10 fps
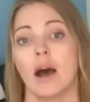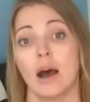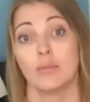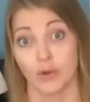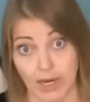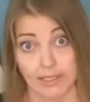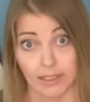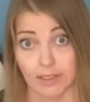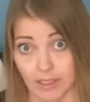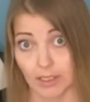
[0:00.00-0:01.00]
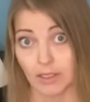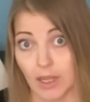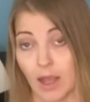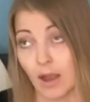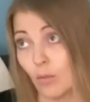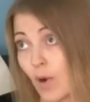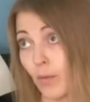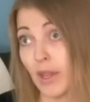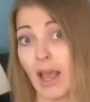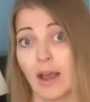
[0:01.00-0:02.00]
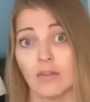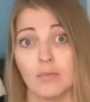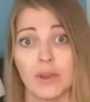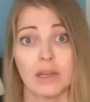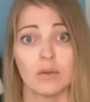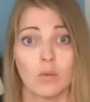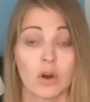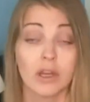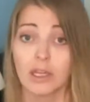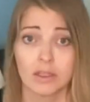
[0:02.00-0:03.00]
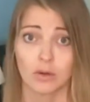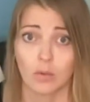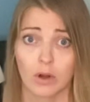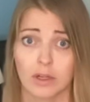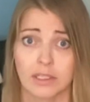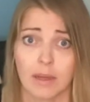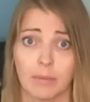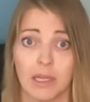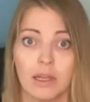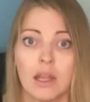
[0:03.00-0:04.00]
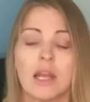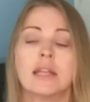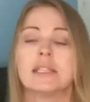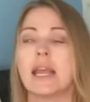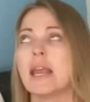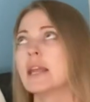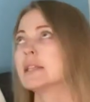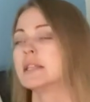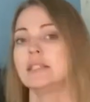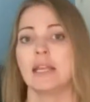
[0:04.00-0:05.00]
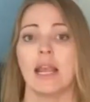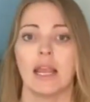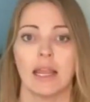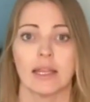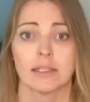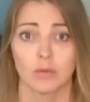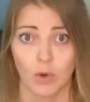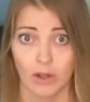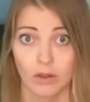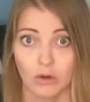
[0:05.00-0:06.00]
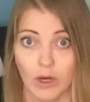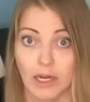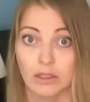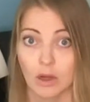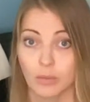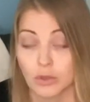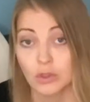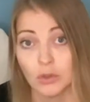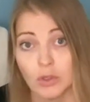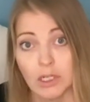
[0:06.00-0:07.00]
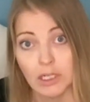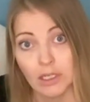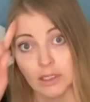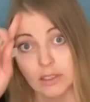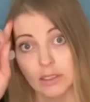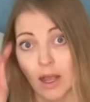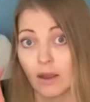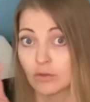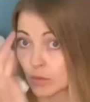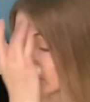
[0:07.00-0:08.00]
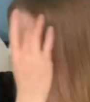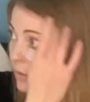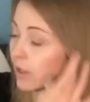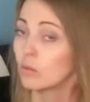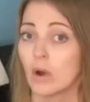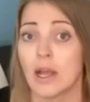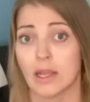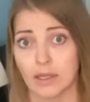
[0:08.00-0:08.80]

presently, what we have been working towards. I mean, take today as one of the greatest opportunities of 2021